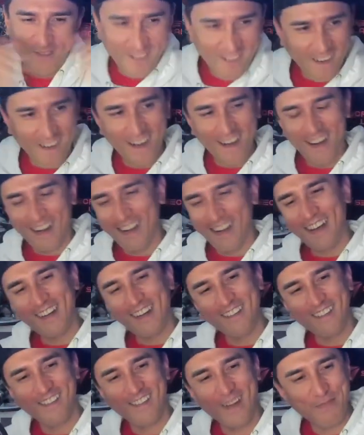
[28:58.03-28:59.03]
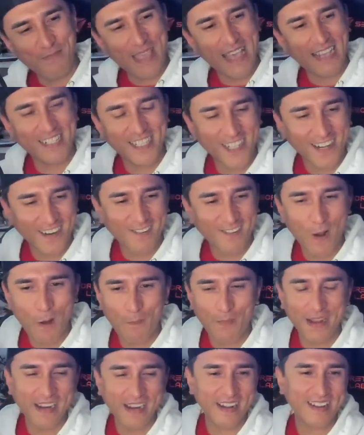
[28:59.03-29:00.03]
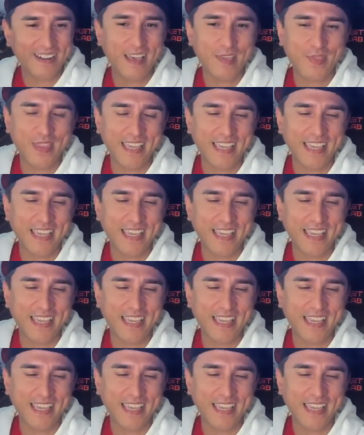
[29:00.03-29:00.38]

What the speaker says: we rip that sucker open, and that